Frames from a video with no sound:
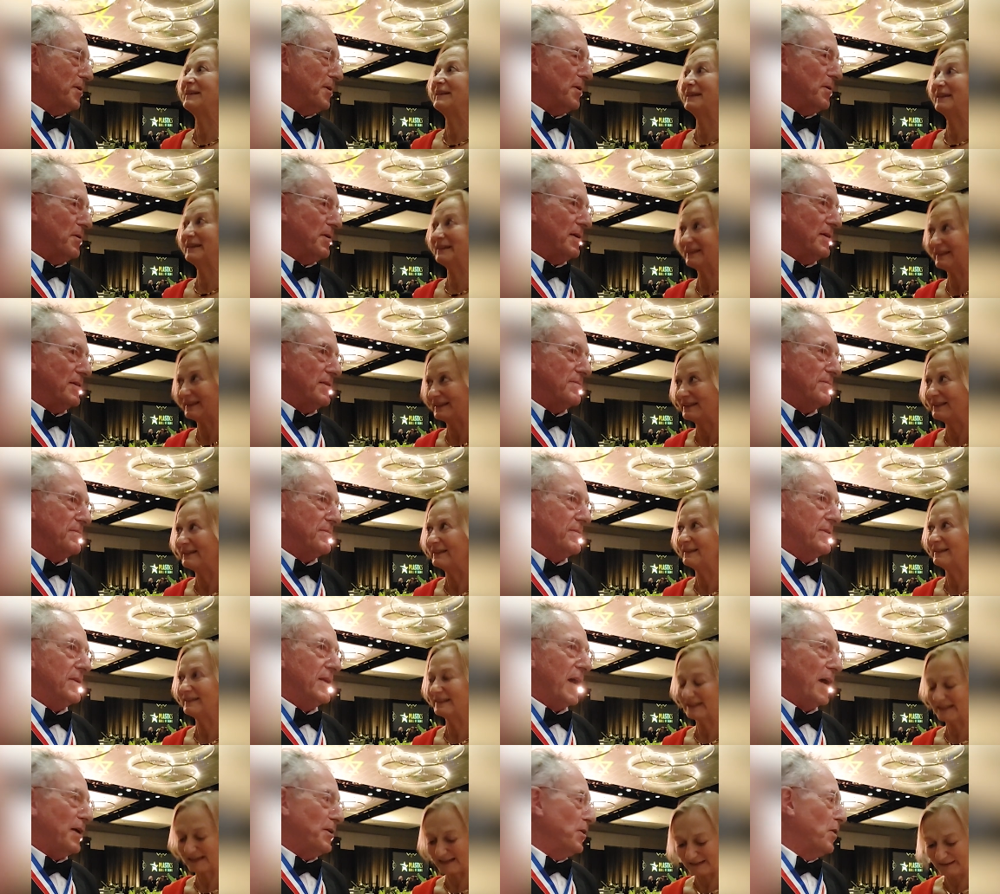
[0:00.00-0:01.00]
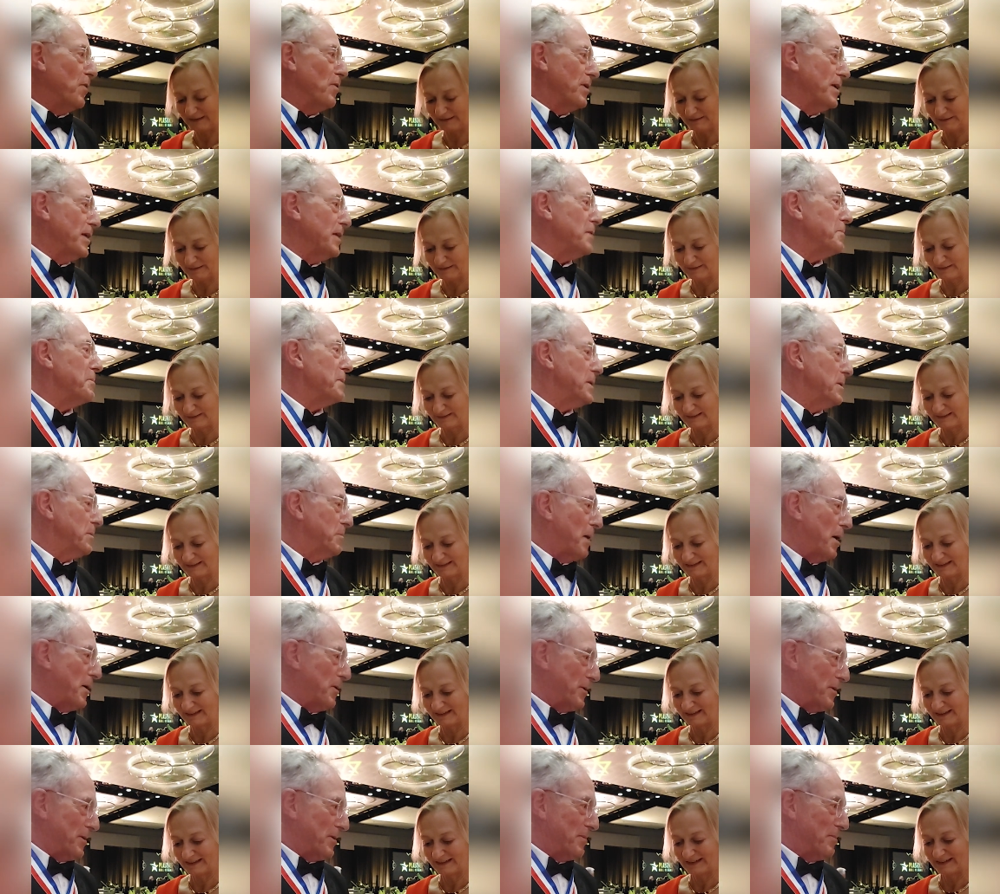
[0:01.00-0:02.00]
Speaker 1: so I, yeah. I know a little bit about
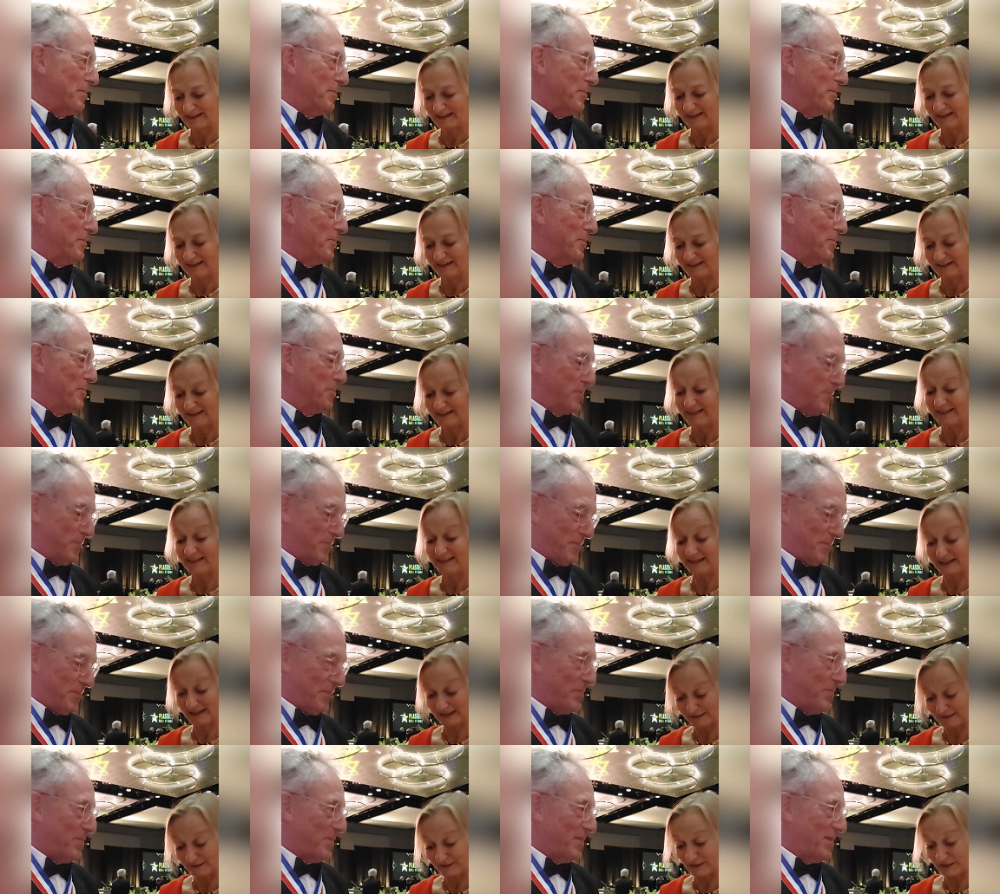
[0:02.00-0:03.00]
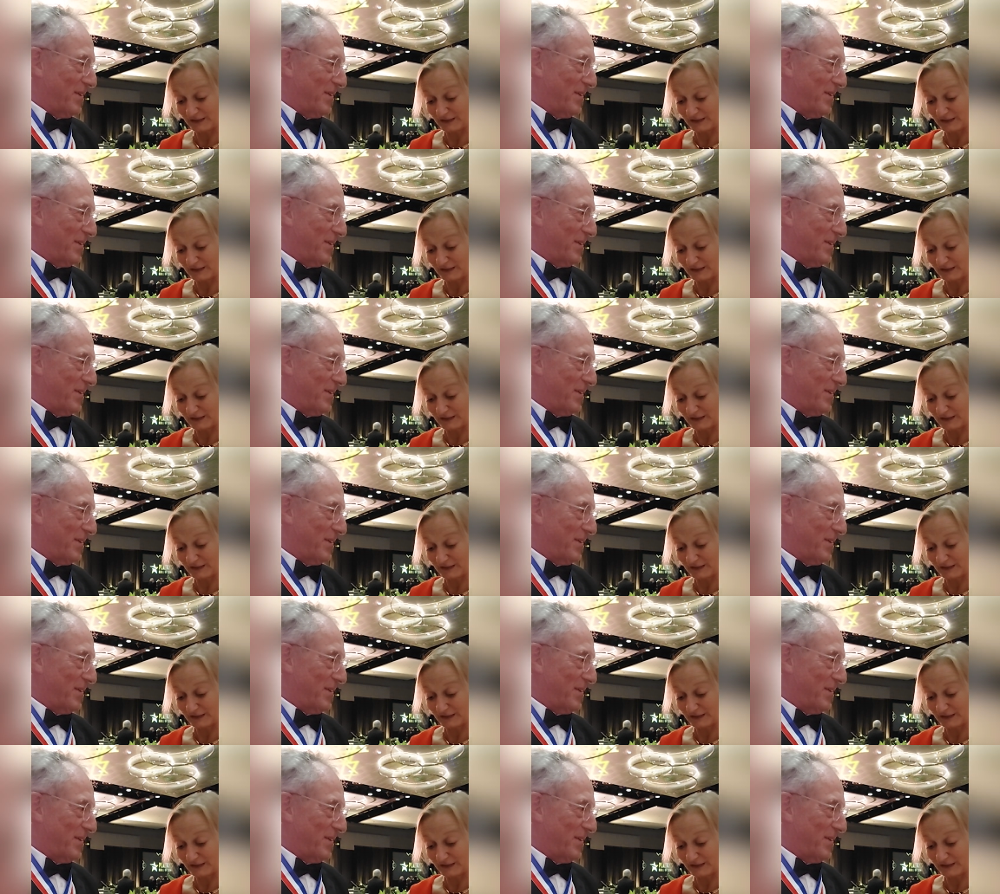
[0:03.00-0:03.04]
it. Yes,